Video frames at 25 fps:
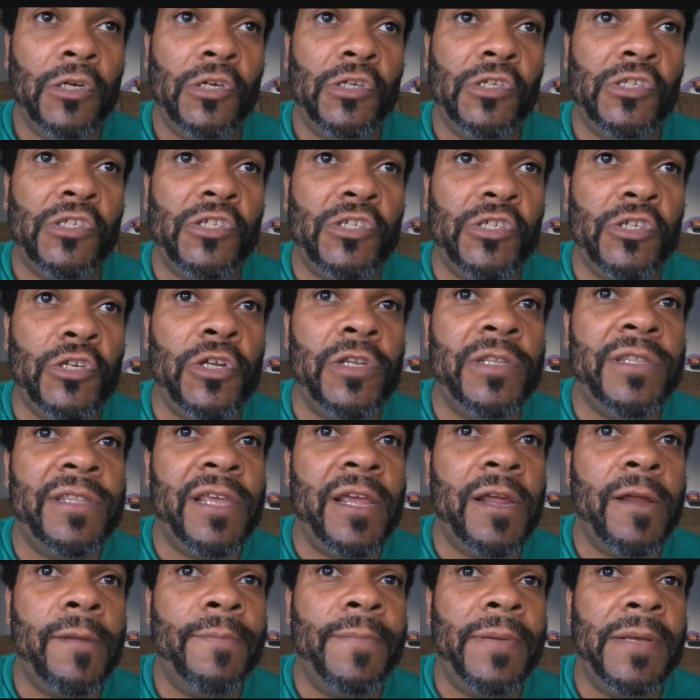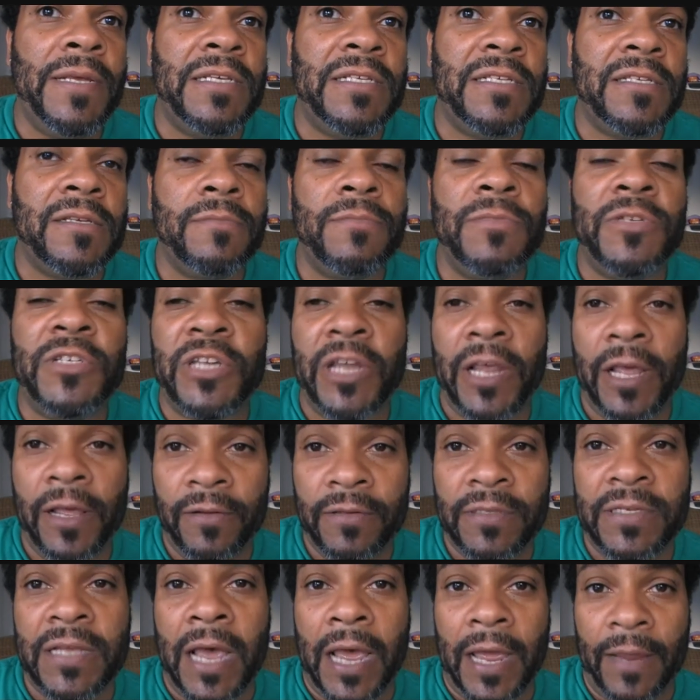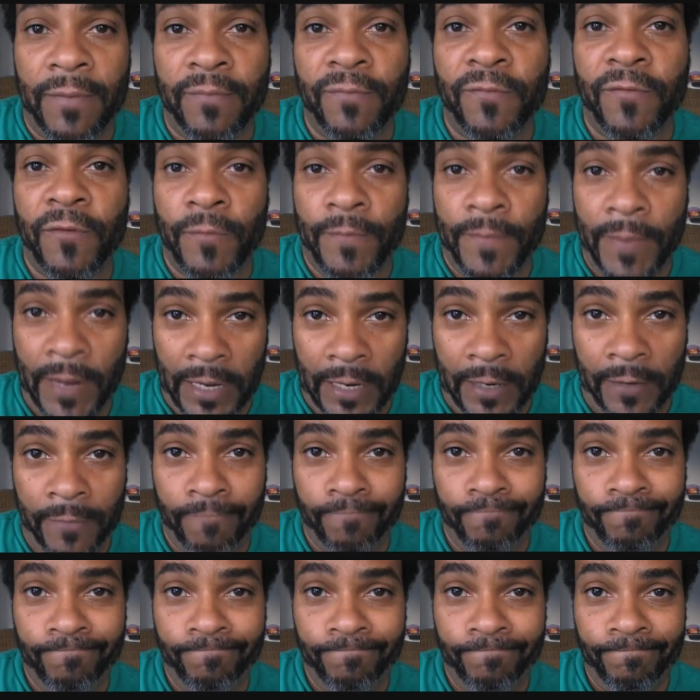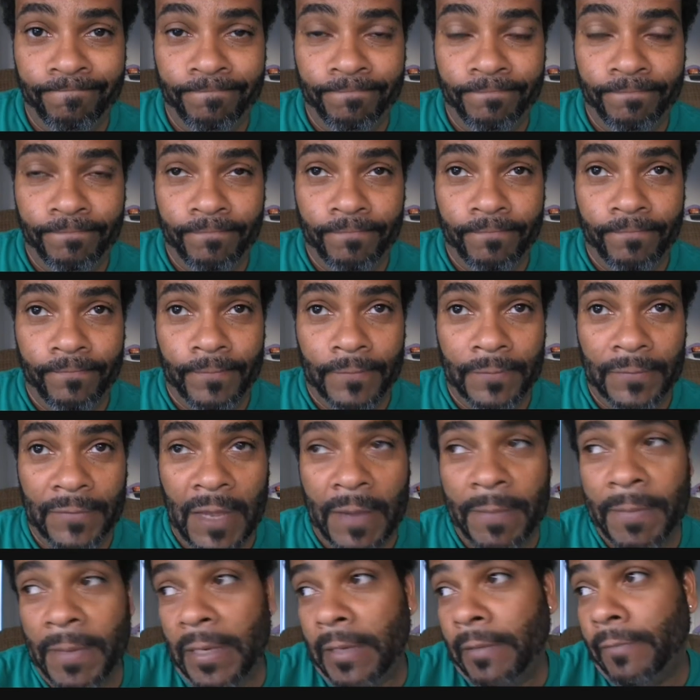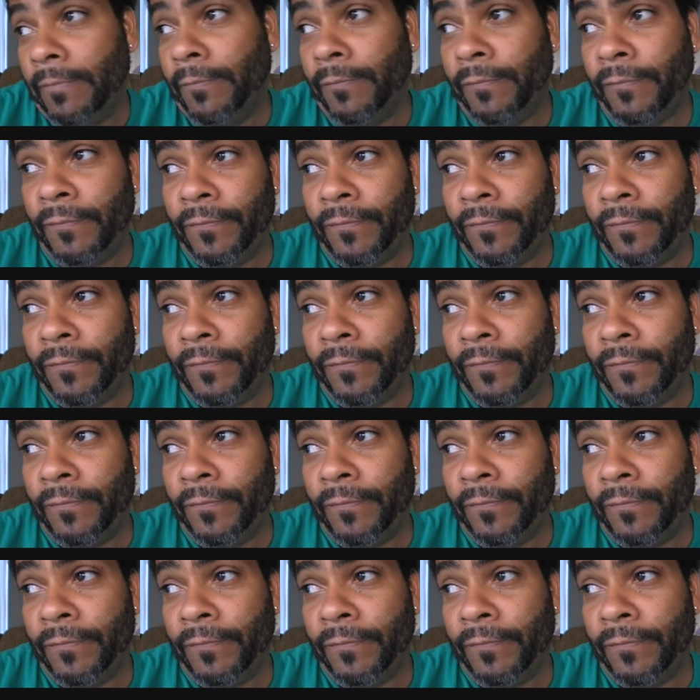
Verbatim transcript: should there be some jail time for me? I mean,